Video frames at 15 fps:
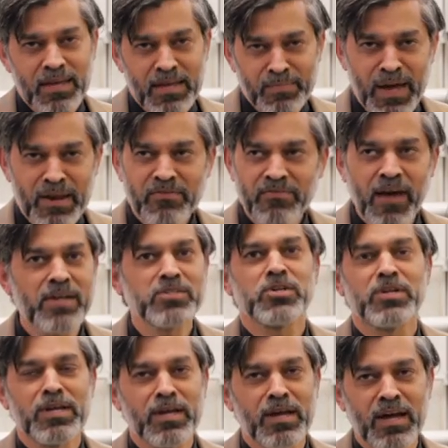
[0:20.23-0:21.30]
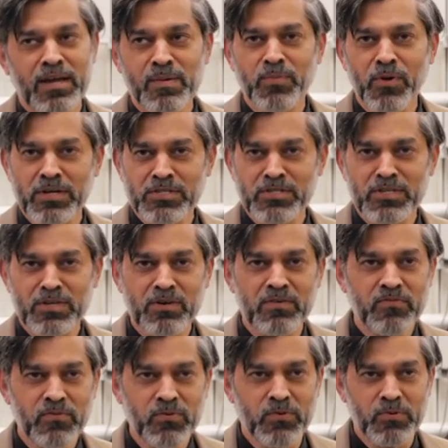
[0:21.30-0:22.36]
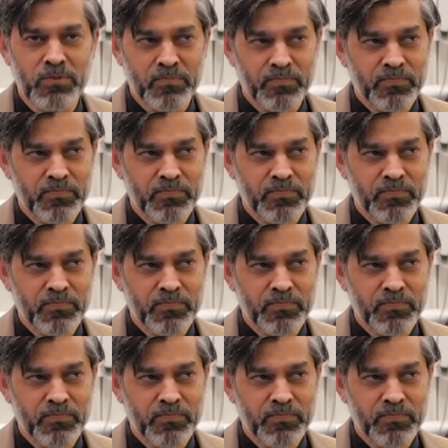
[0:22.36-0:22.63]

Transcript: in manufacturing and processing of food.